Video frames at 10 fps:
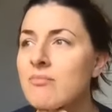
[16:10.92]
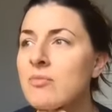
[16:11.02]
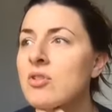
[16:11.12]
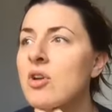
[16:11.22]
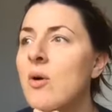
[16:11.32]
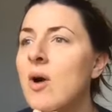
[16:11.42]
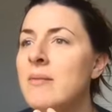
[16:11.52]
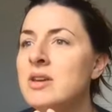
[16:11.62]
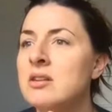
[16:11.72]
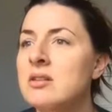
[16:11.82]
So, I
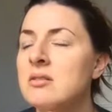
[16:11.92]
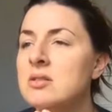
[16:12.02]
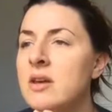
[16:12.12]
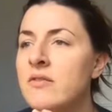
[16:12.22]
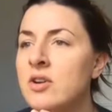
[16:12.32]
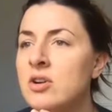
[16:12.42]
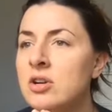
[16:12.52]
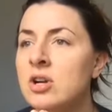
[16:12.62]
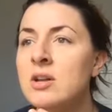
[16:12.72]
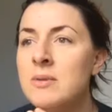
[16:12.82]
mean, if
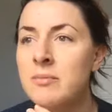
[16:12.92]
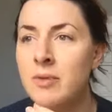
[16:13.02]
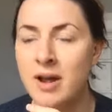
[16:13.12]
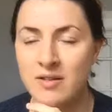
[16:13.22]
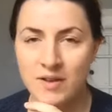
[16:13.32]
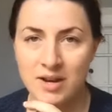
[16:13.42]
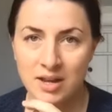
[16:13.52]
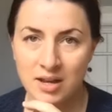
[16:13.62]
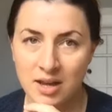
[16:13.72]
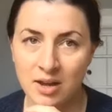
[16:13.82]
you're going to be
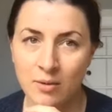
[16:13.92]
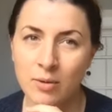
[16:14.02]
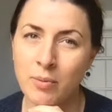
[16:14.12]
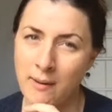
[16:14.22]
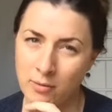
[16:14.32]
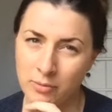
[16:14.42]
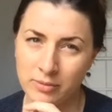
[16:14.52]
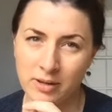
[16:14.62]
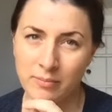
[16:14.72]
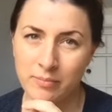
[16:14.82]
breastfeeding, it would
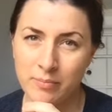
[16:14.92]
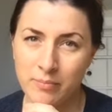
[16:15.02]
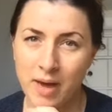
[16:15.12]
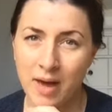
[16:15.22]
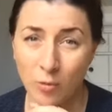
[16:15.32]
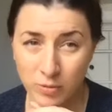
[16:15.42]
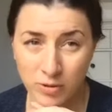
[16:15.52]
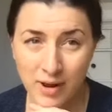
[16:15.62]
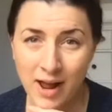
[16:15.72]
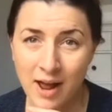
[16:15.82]
probably help
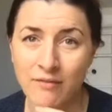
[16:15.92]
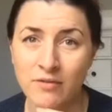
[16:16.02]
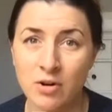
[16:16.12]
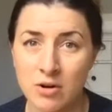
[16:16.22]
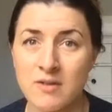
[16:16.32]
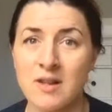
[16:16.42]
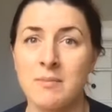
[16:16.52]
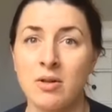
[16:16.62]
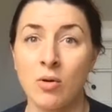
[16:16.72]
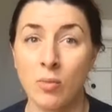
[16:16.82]
you to have your nursing
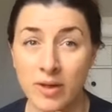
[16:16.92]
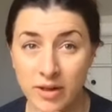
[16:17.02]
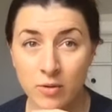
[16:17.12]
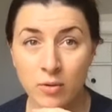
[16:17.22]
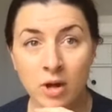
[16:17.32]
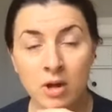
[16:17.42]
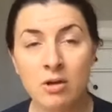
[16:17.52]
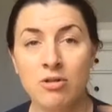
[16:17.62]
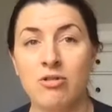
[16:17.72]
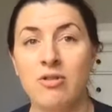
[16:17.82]
pillow with you
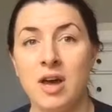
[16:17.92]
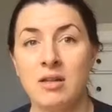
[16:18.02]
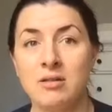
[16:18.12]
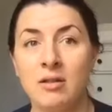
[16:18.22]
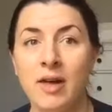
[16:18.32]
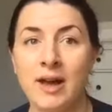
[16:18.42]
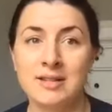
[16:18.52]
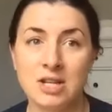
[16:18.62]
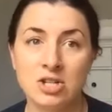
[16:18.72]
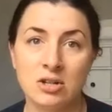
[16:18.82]
so that the
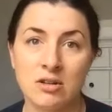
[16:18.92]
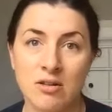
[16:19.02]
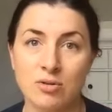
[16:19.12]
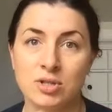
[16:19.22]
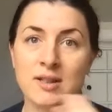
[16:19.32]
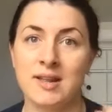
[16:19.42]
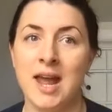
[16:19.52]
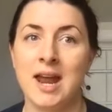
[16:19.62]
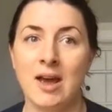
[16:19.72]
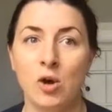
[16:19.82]
lactation consultants
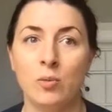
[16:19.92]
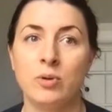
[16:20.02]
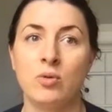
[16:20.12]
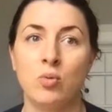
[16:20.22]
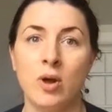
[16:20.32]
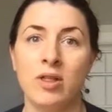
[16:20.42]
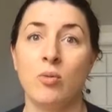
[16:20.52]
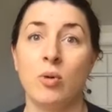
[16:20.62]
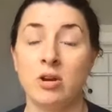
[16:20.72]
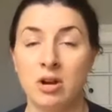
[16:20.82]
can help you with
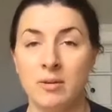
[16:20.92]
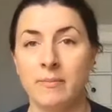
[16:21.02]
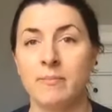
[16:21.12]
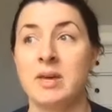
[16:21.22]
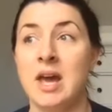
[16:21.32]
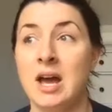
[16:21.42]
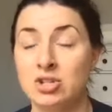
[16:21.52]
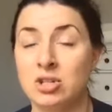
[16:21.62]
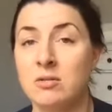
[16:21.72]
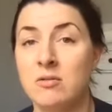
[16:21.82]
what you're going to be
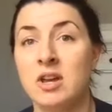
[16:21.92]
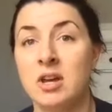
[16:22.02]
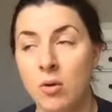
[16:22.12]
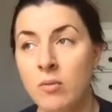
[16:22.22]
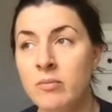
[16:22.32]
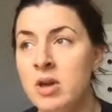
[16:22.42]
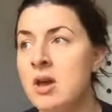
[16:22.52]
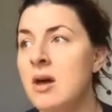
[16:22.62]
actually using at home.